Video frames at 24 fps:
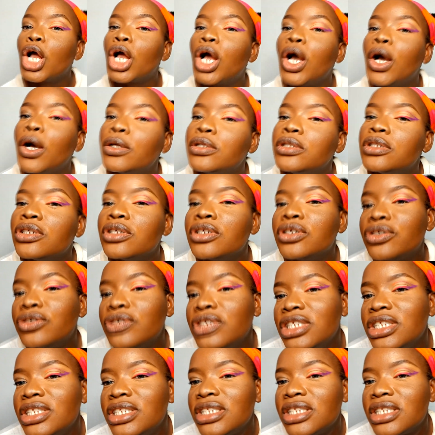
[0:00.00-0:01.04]
cut
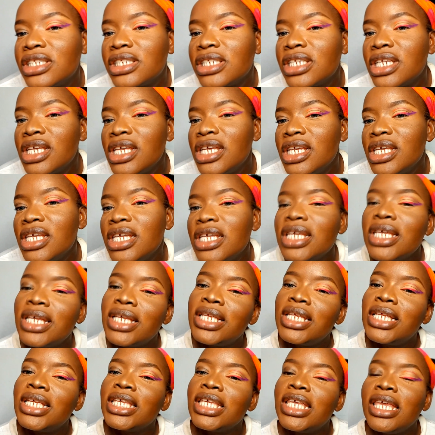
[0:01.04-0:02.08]
crease,
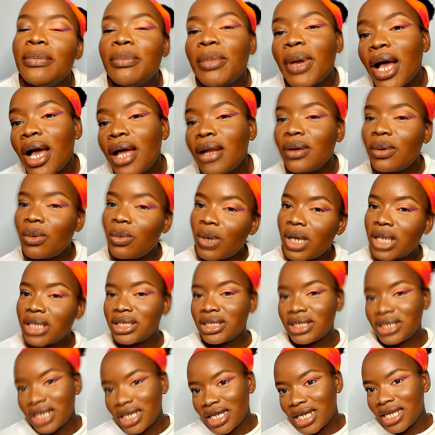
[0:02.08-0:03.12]
keep on
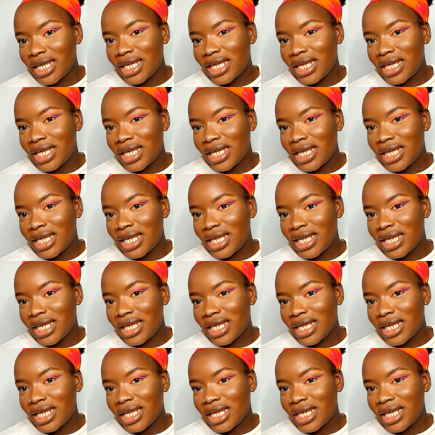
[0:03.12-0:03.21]
watching.